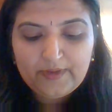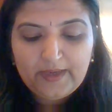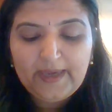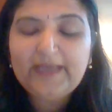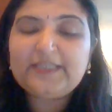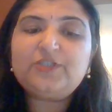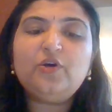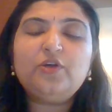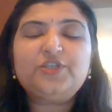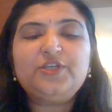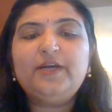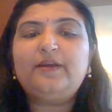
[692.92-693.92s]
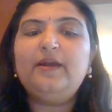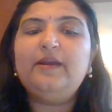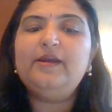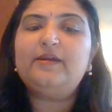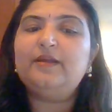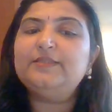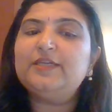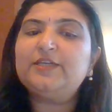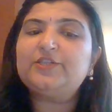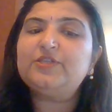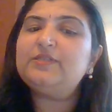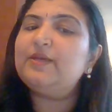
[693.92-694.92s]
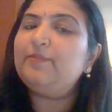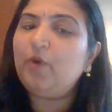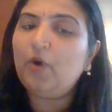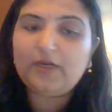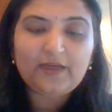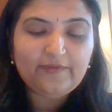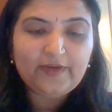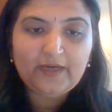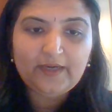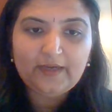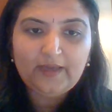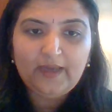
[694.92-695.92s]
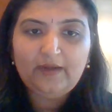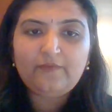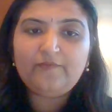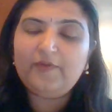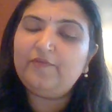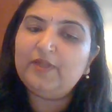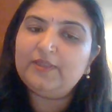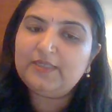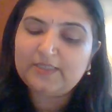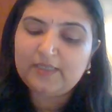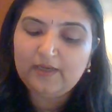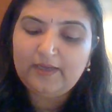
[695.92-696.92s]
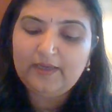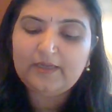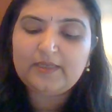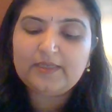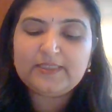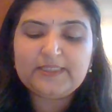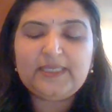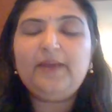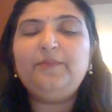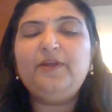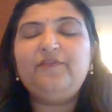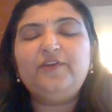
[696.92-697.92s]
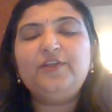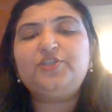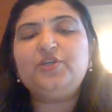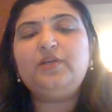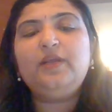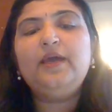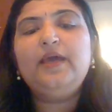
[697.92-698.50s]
Extortionate credit transactions. I am not covering it again. We've done this earlier. Same definition.